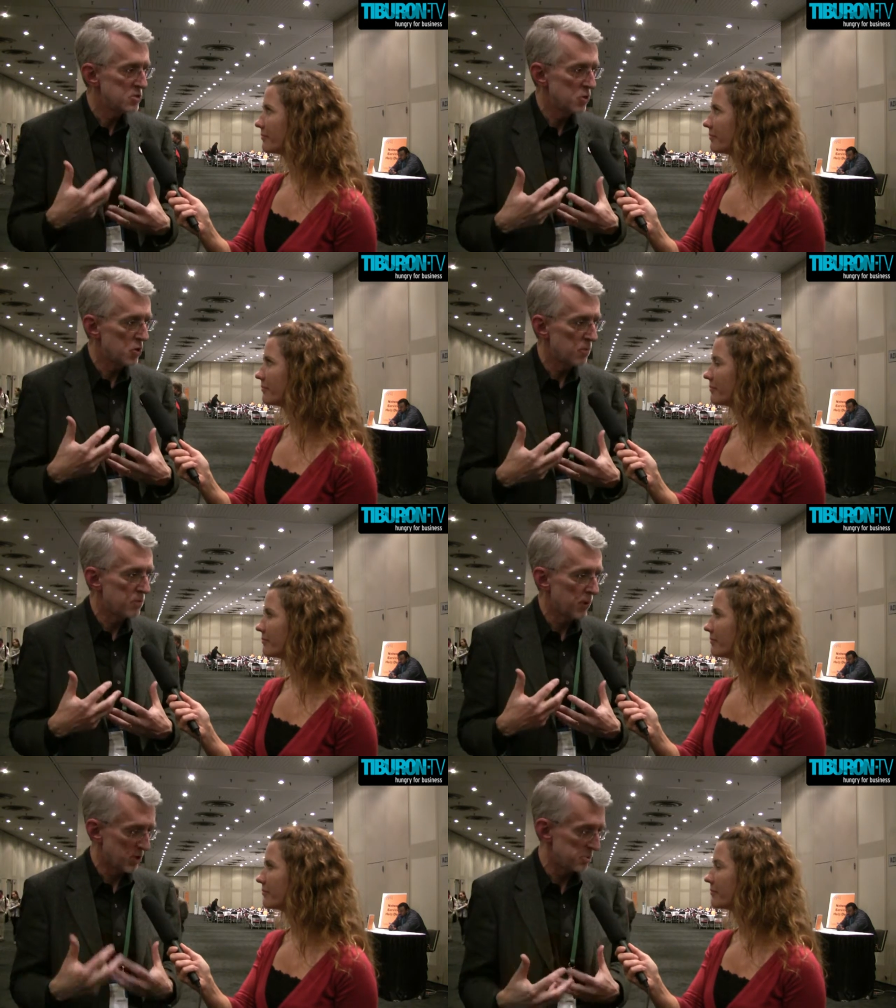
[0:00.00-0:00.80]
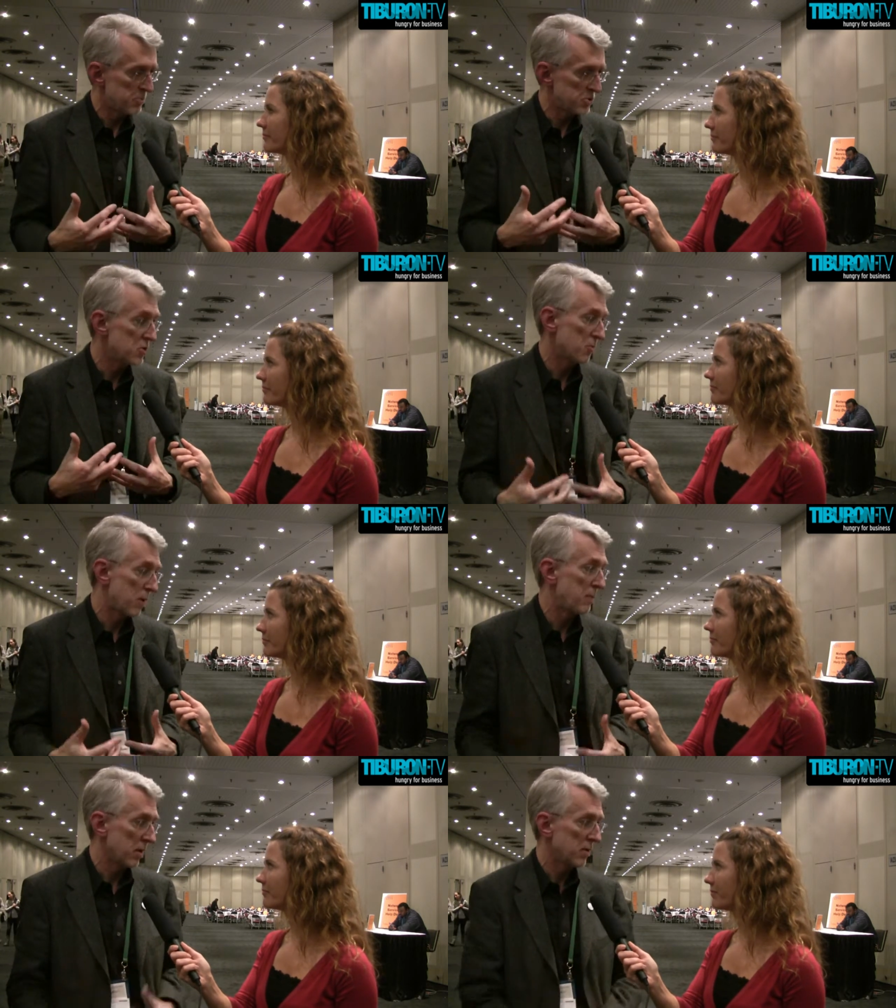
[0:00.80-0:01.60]
Speaker 1: to your customers and your
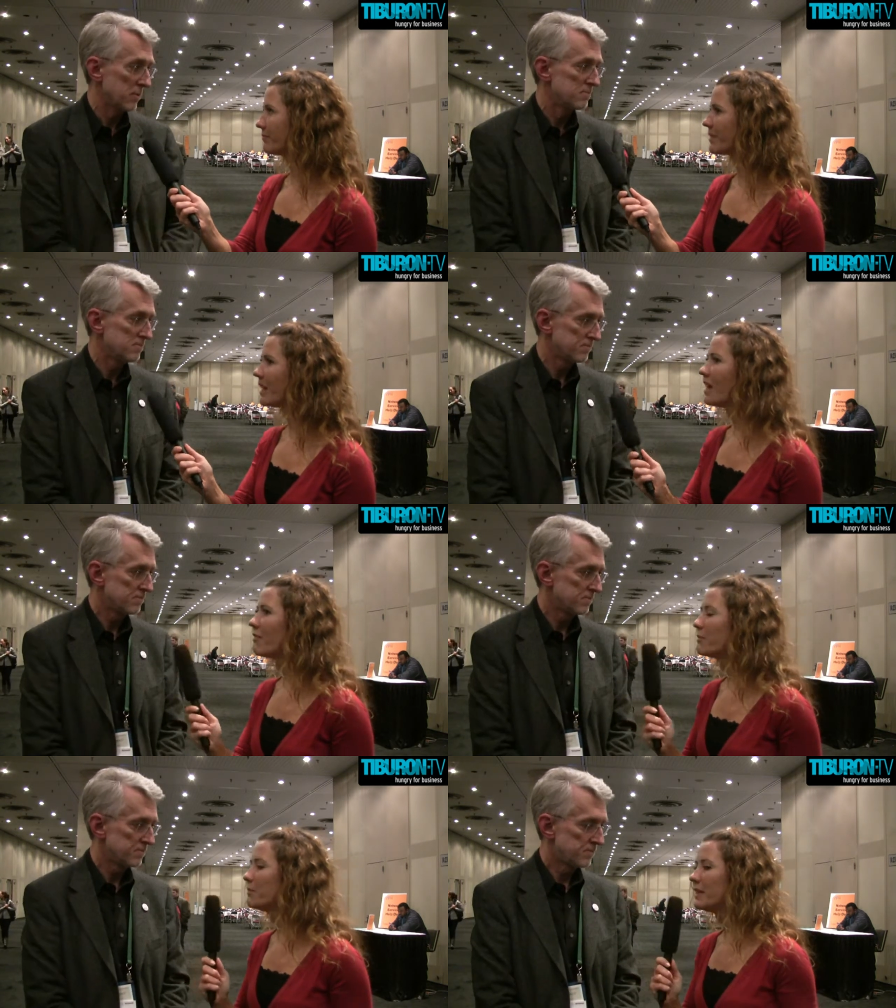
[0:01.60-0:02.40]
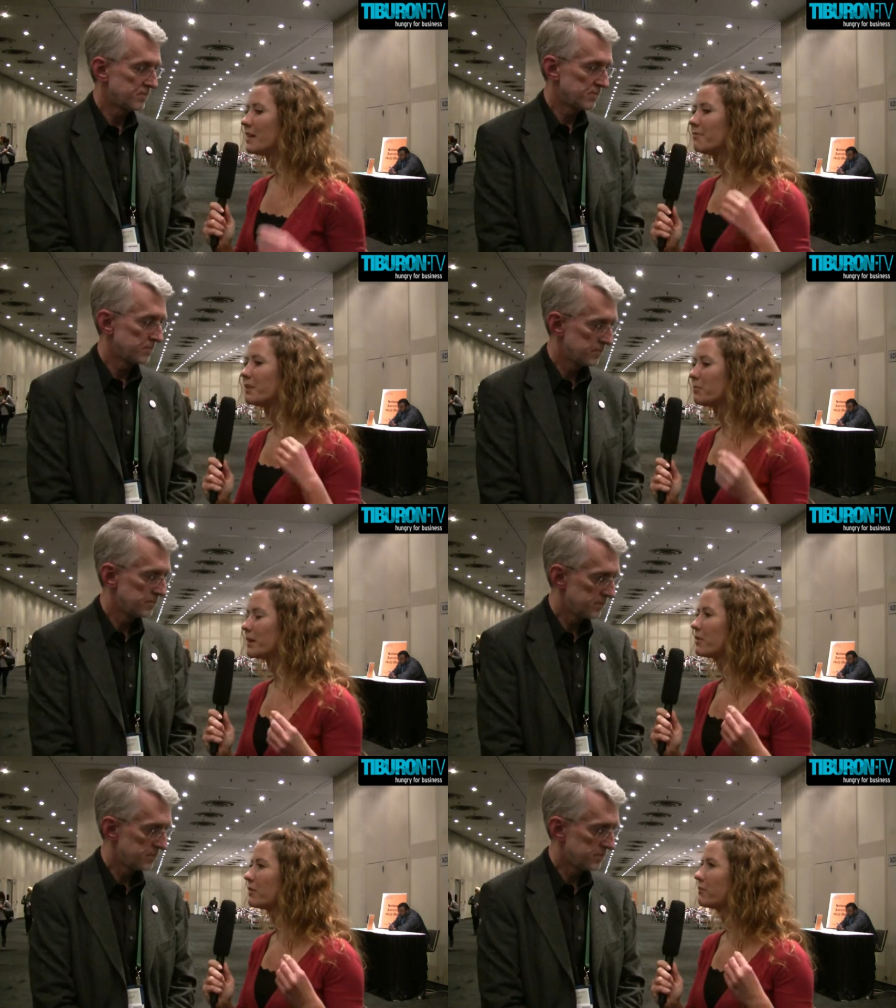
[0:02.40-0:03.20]
public. Mm-hmm.
Speaker 2: The beta
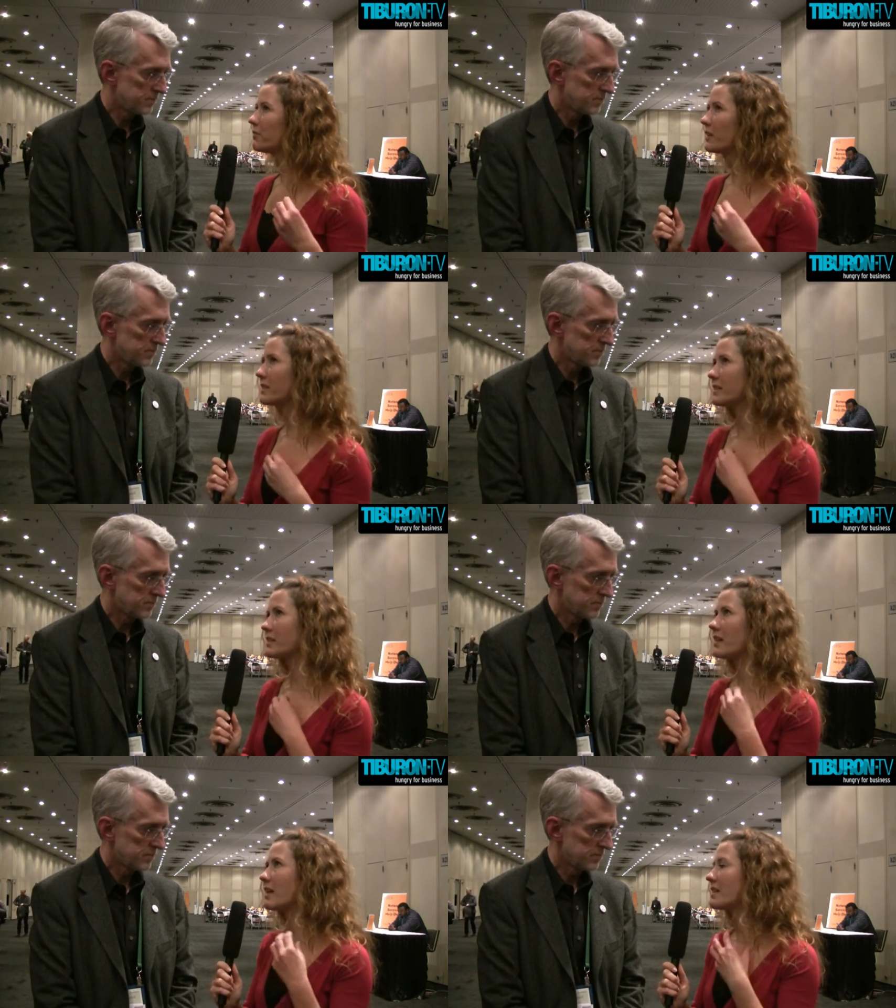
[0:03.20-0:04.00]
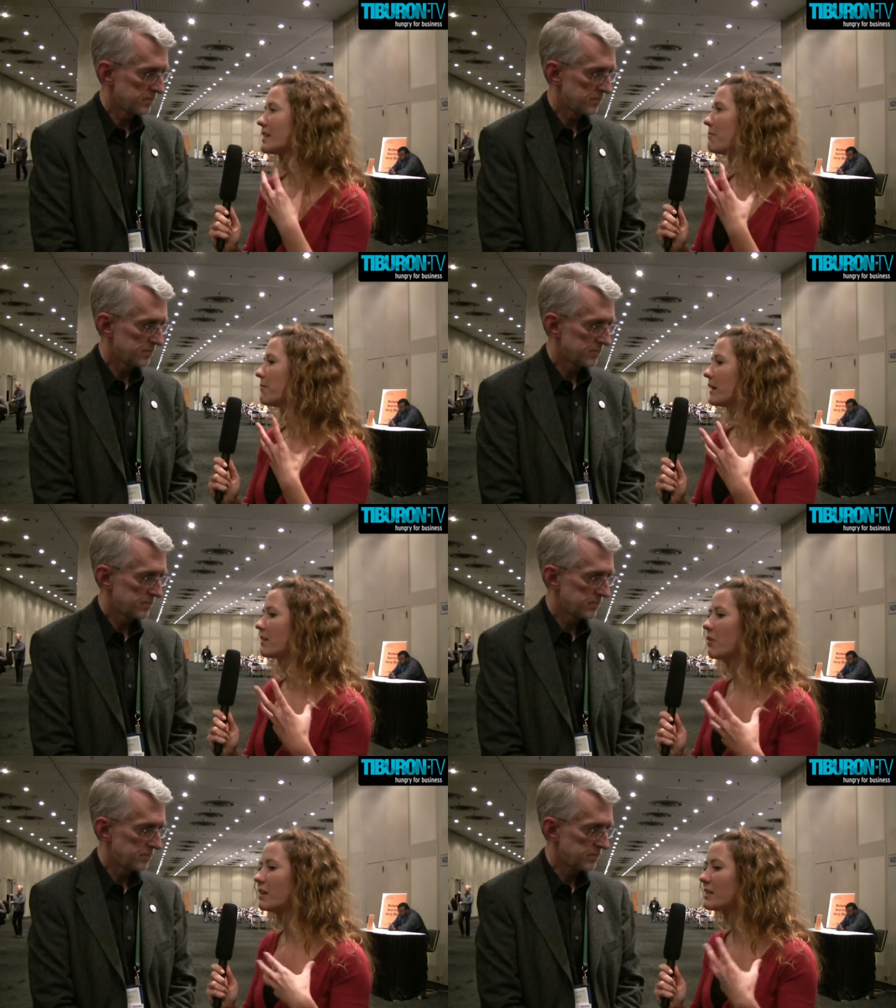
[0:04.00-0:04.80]
phenomenon was uh, yeah,
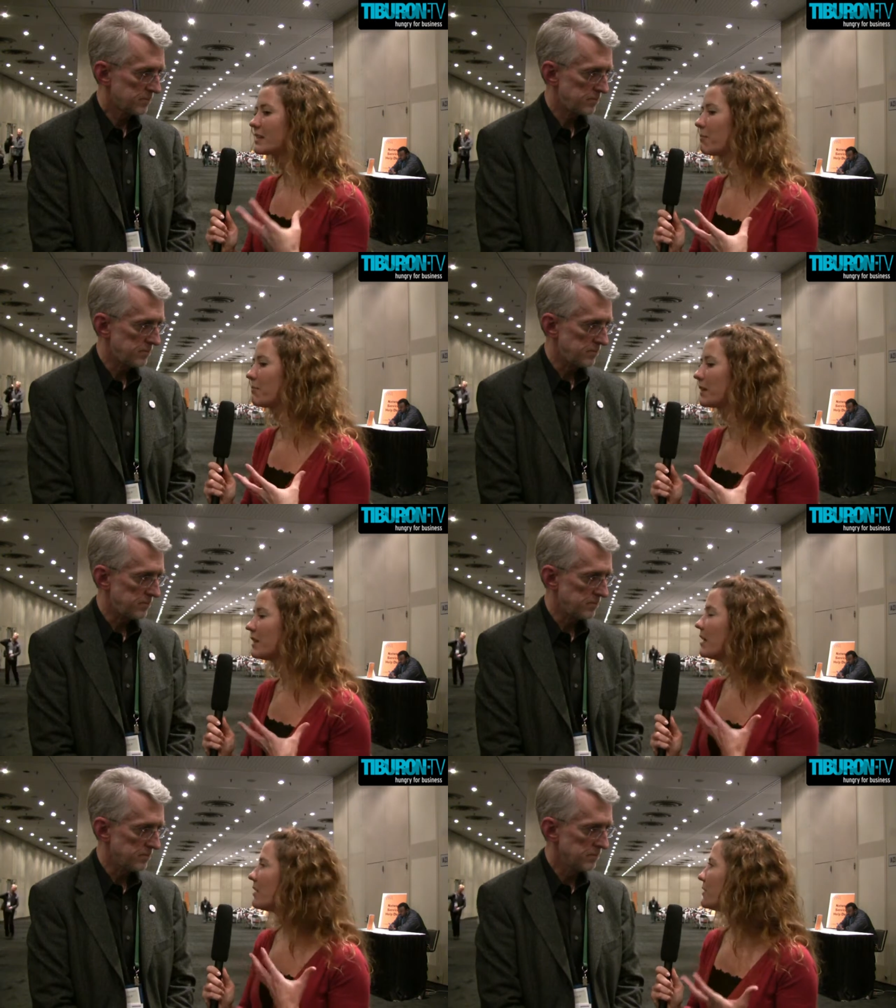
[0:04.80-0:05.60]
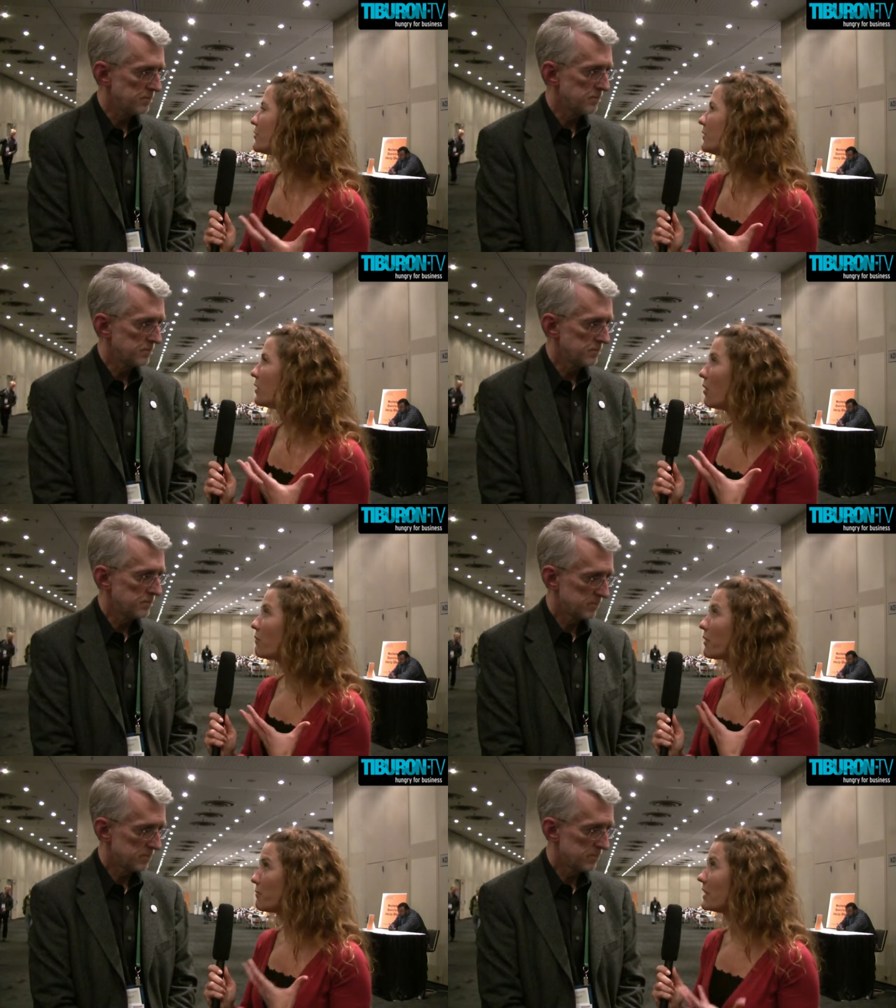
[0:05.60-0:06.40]
something or is something which we
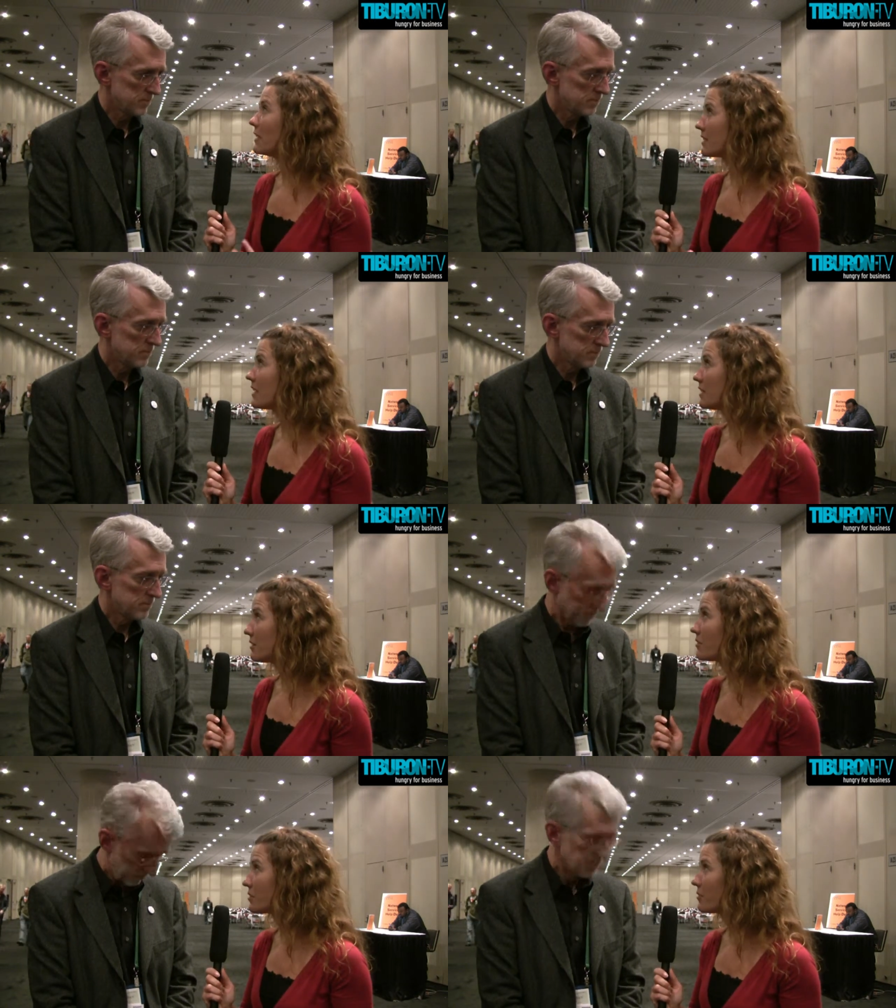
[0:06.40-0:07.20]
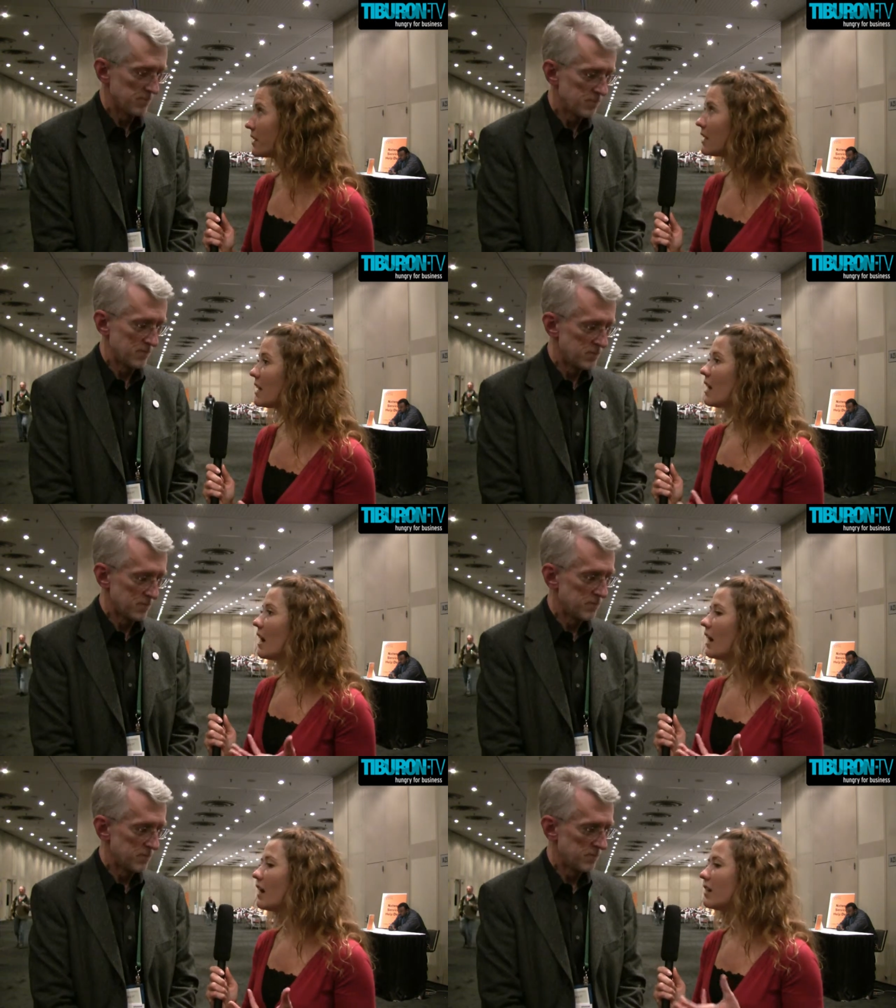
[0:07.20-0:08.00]
know from the internet industry.
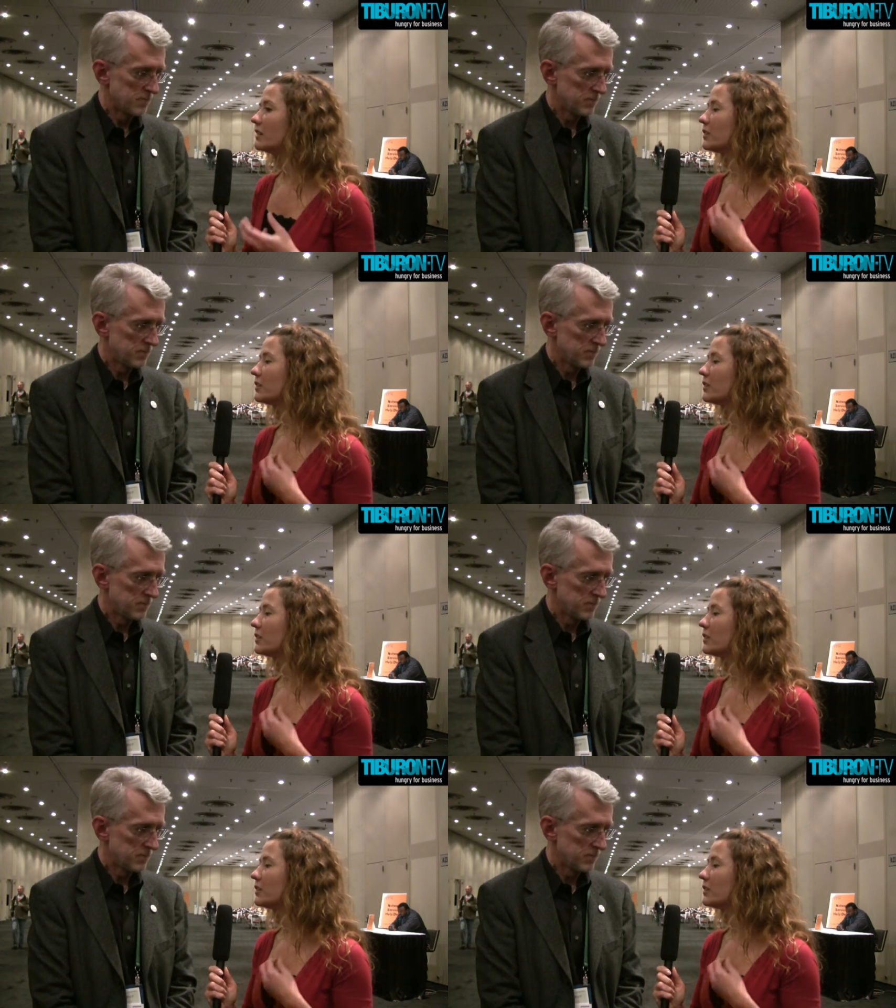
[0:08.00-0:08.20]
Uh,